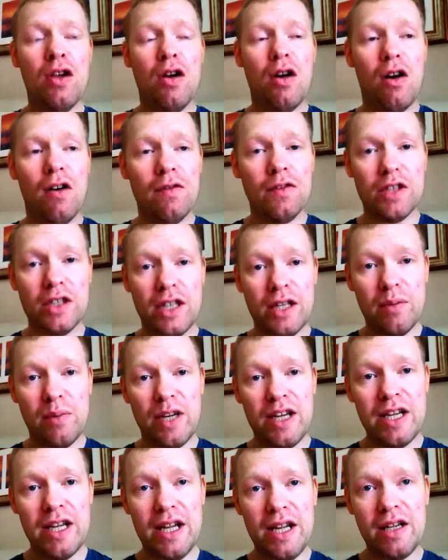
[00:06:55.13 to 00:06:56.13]
Obviously
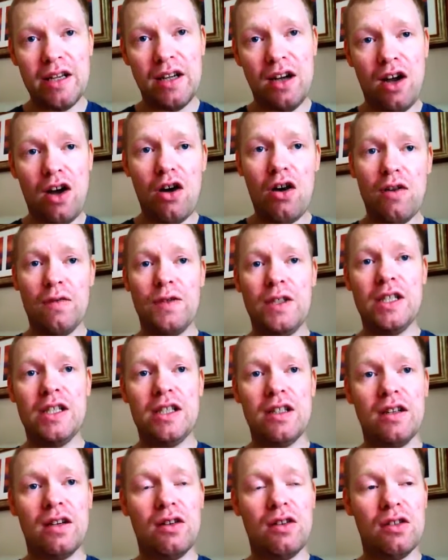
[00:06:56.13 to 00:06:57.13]
we need half
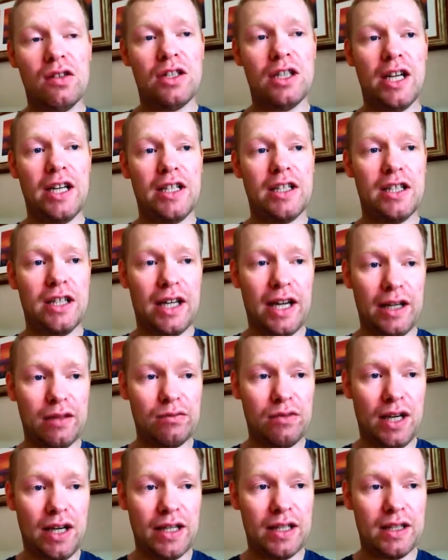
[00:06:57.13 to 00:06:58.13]
decent content to get
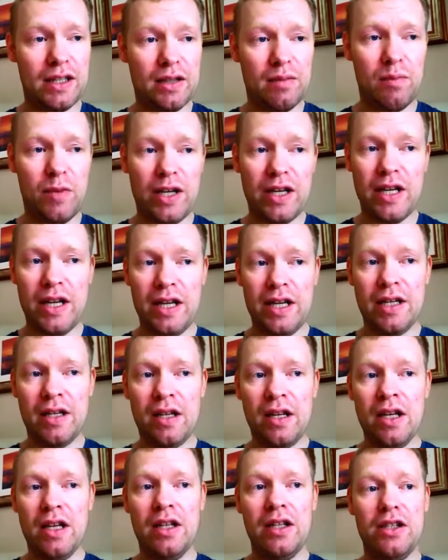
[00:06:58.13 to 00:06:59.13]
ranked, and we need
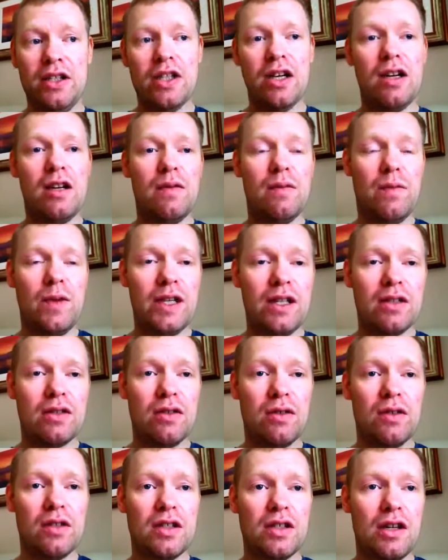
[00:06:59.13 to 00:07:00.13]
certain things
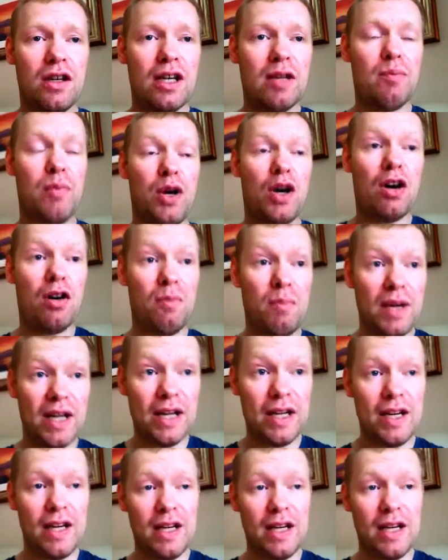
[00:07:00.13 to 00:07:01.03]
on the site, but our main